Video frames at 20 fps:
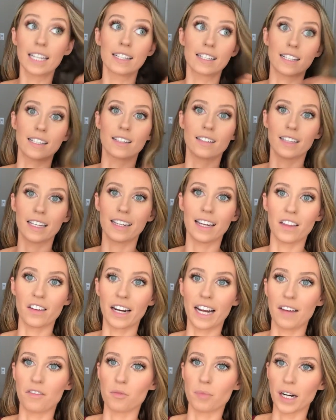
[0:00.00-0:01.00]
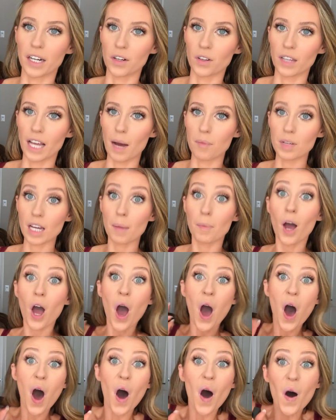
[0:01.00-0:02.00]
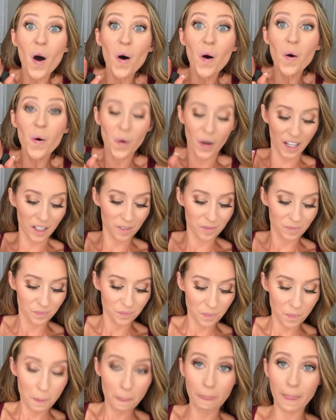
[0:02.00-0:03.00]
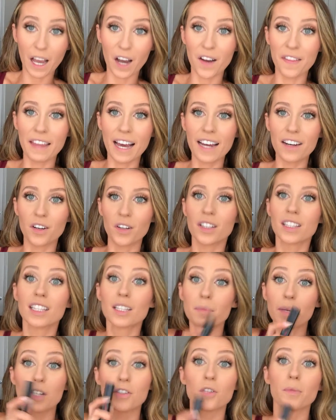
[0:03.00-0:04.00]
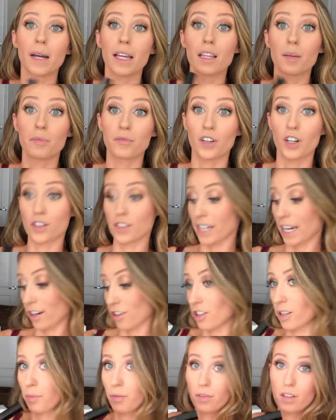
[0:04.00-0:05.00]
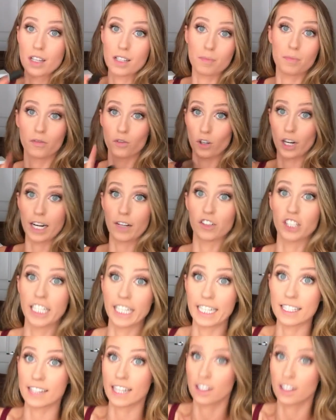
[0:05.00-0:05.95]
consistently now that I have a brand new laptop. Oh, on that note, let me do my lip first actually, because before I really get